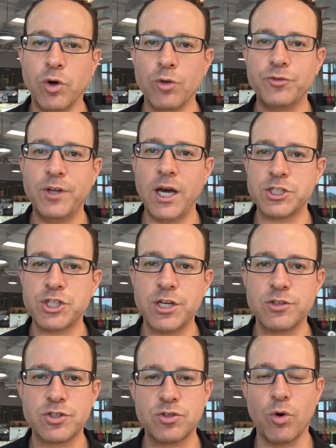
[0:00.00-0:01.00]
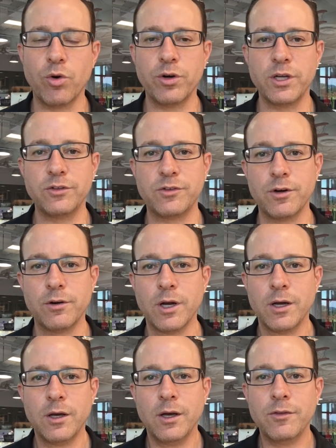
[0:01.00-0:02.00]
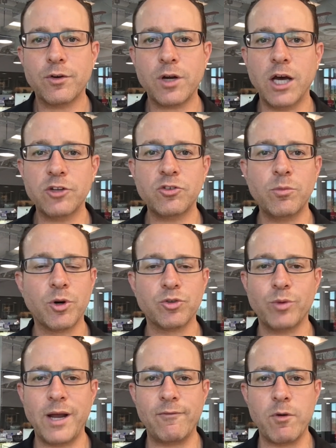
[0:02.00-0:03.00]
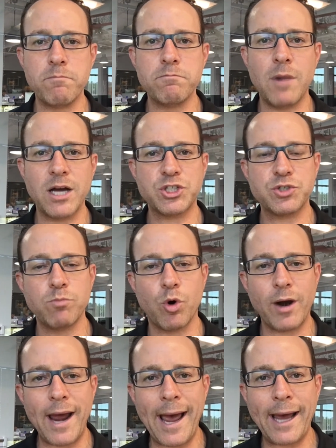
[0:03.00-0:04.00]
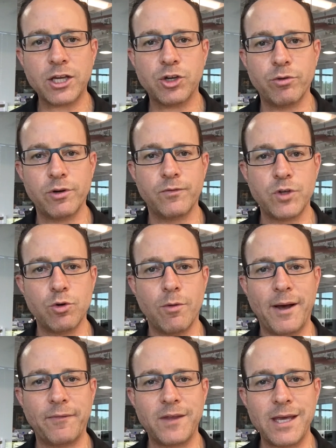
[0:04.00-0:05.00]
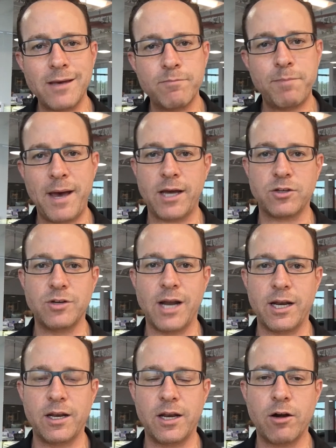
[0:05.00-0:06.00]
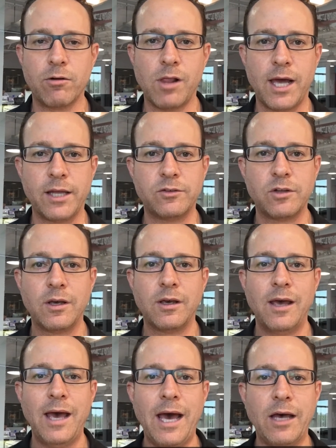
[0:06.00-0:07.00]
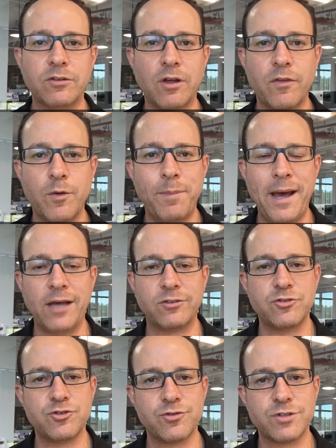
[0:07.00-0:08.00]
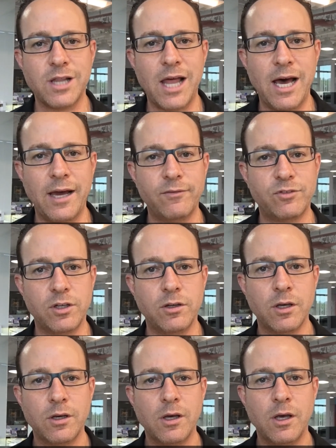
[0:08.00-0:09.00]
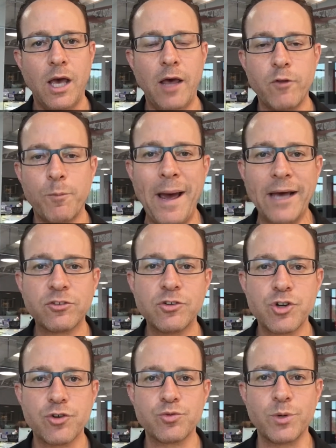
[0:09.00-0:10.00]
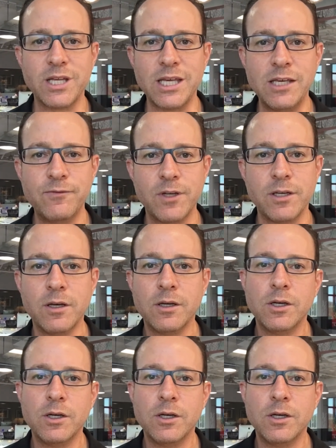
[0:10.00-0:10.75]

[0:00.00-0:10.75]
told touching stories, their customers would have a much more accurate view about the impact United Airlines has on their passengers' lives, and their passengers would even